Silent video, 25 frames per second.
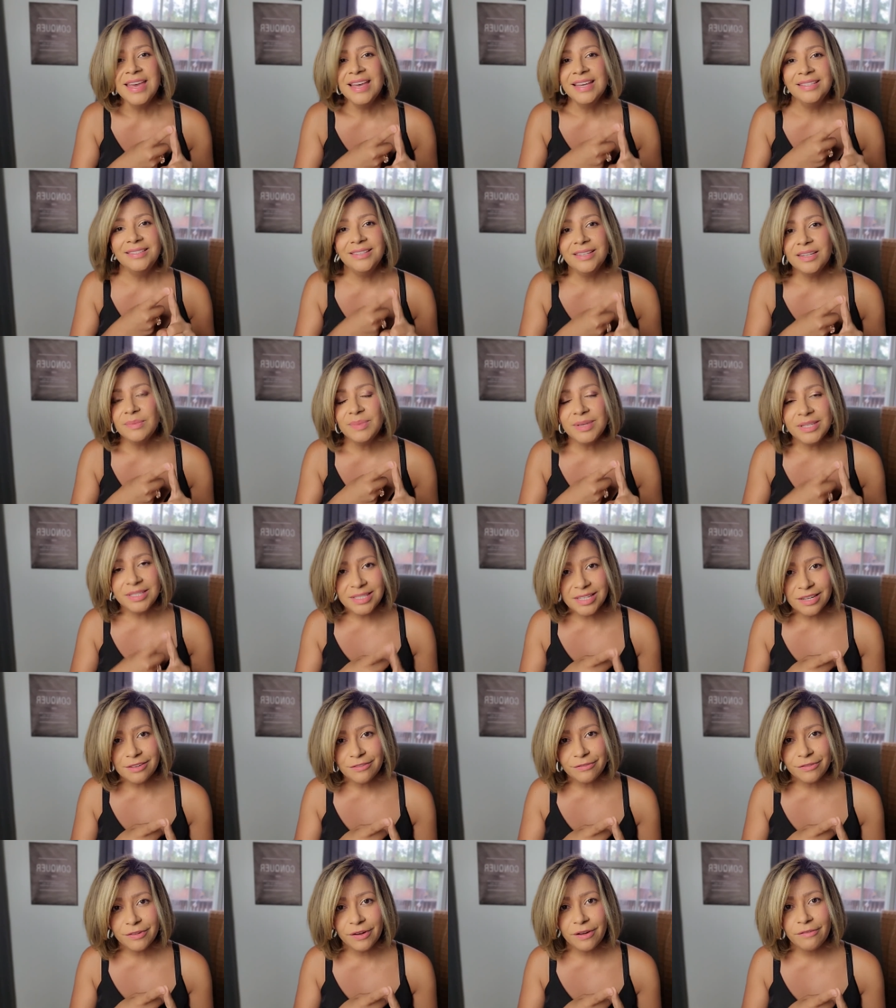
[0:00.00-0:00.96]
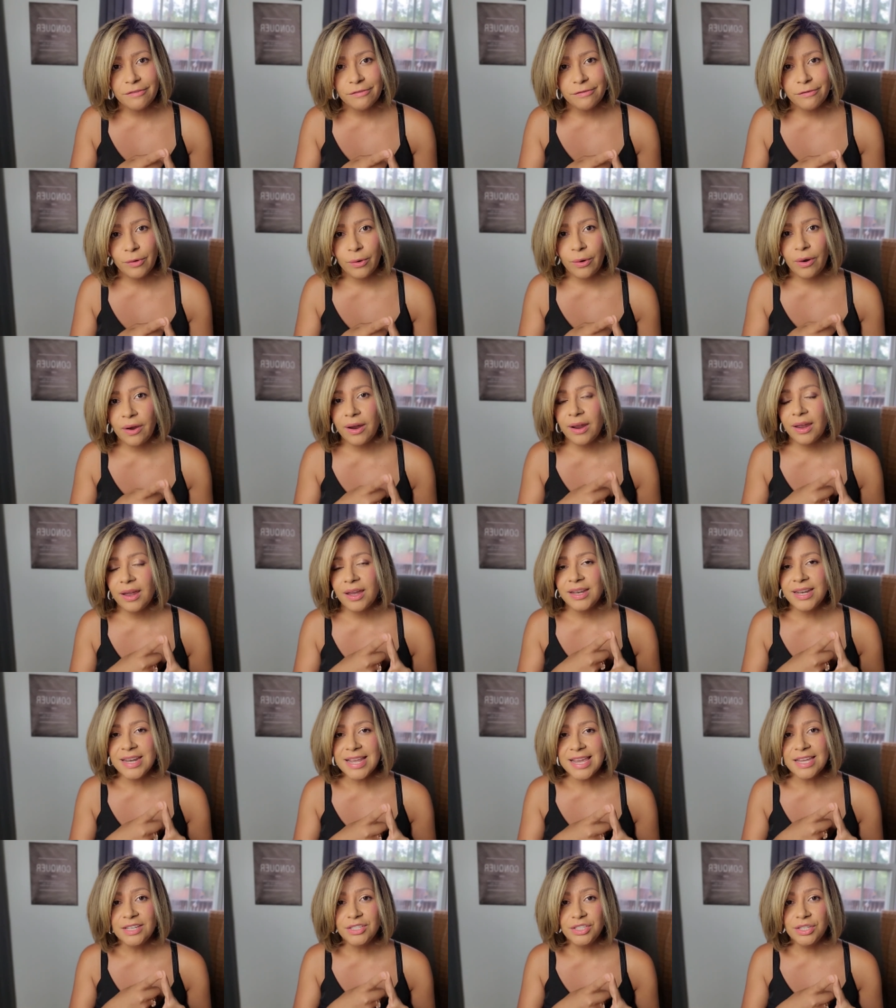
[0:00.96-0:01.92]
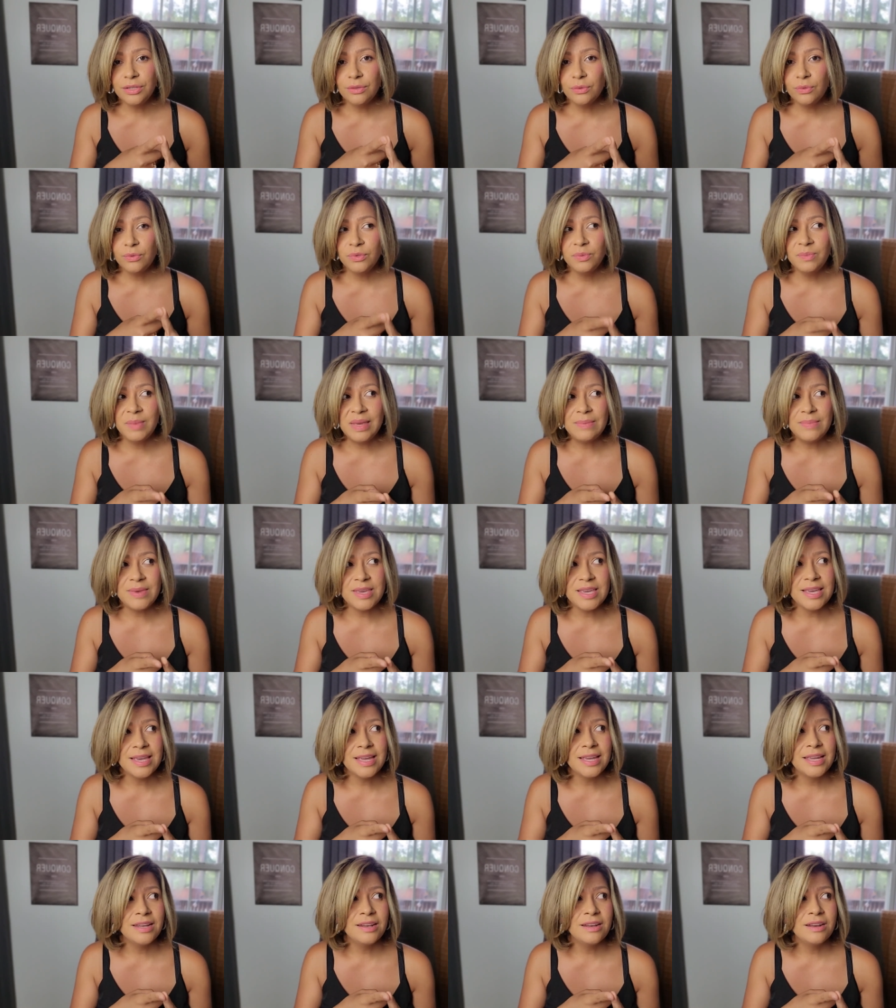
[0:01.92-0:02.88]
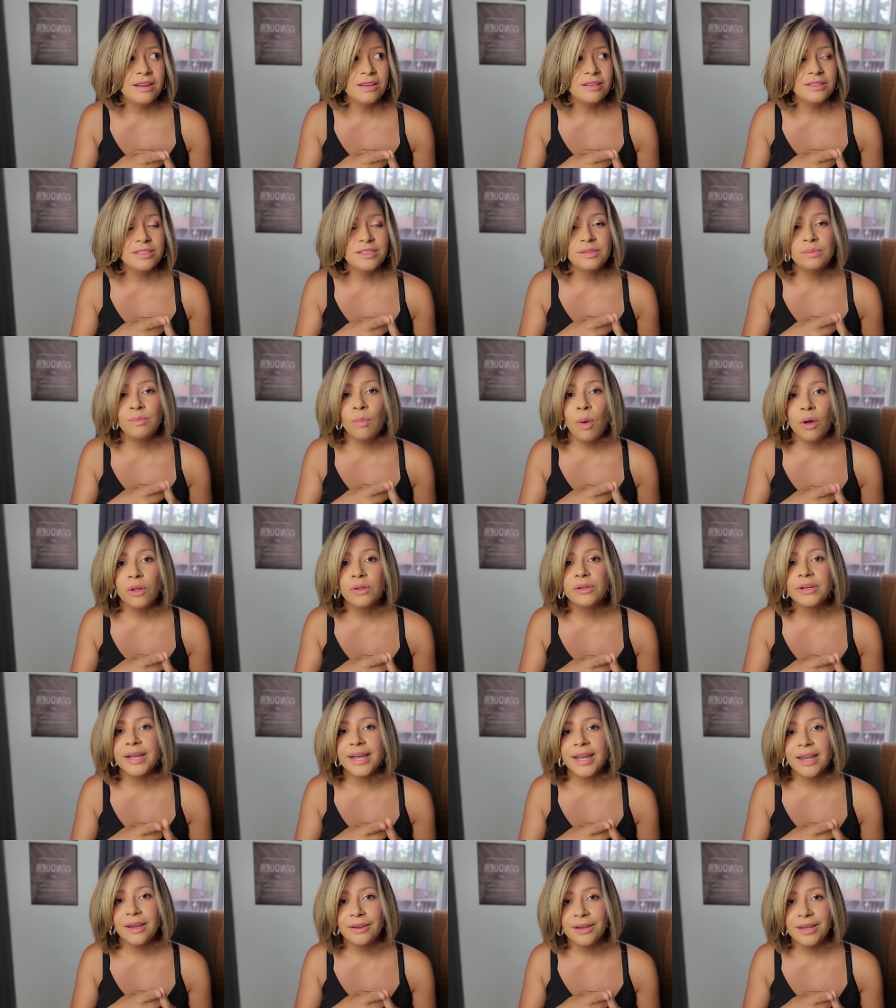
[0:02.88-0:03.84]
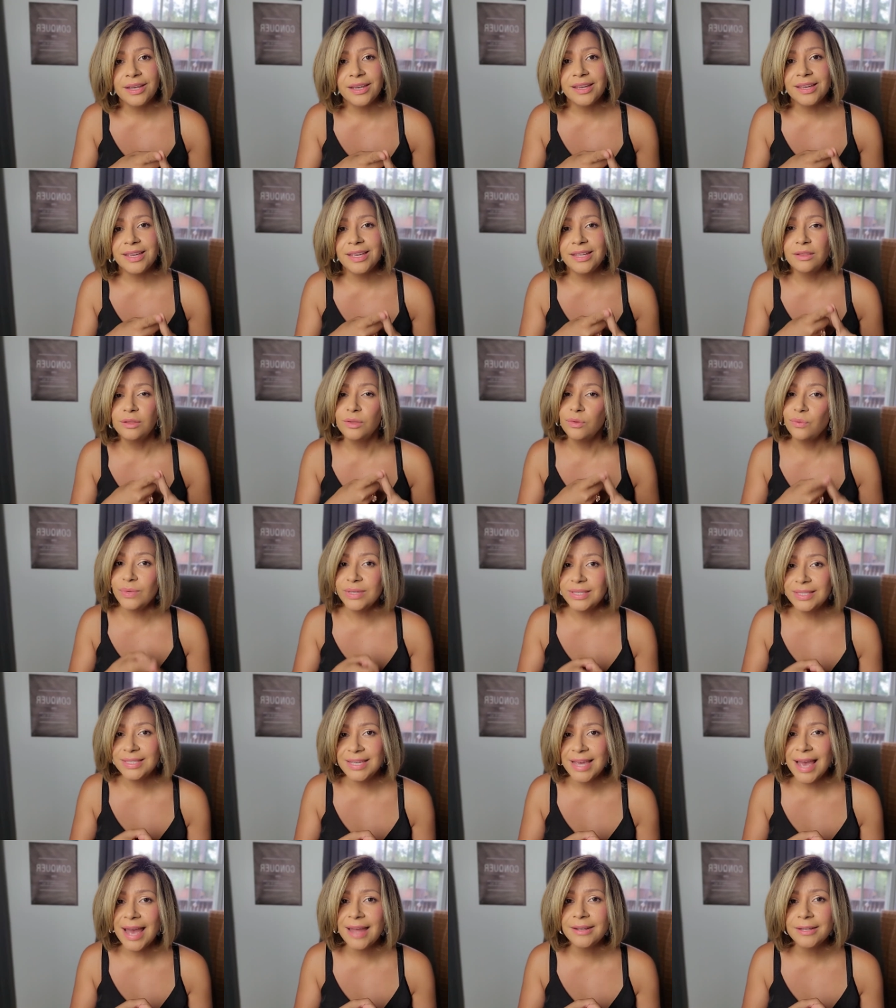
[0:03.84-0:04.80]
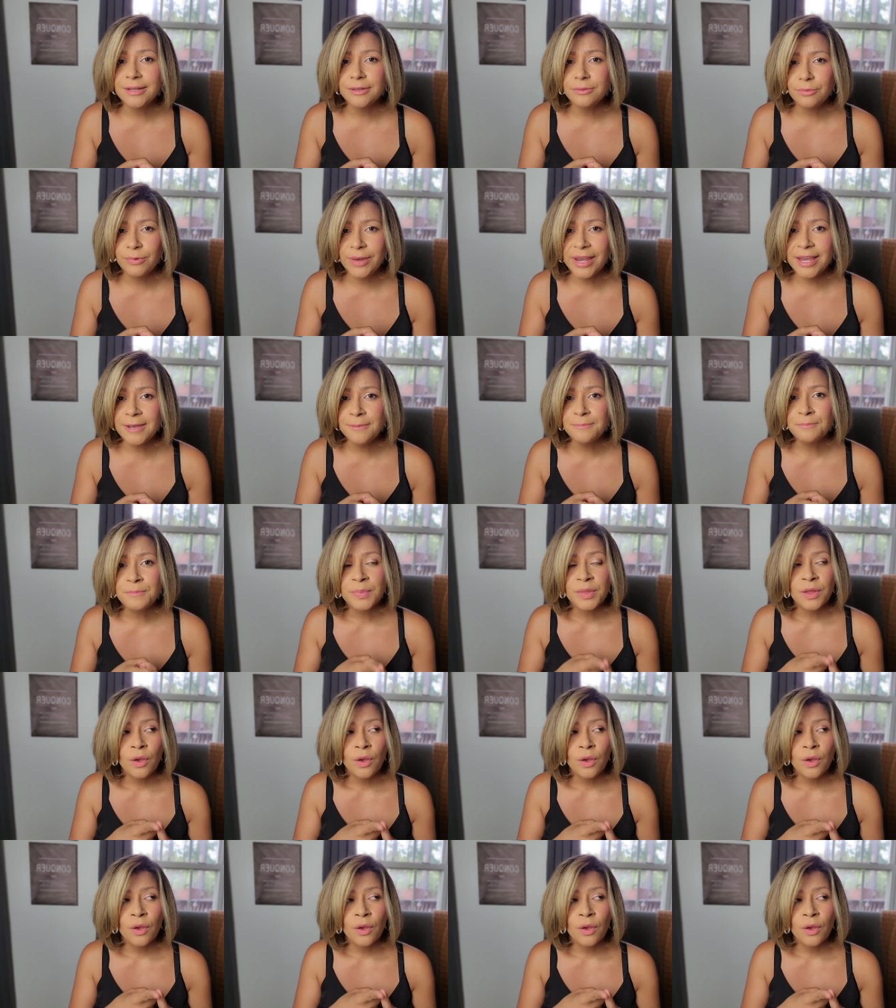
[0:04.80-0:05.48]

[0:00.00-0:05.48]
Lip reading: is going to be different for an agent who's maybe in a smaller area in Louisiana, right?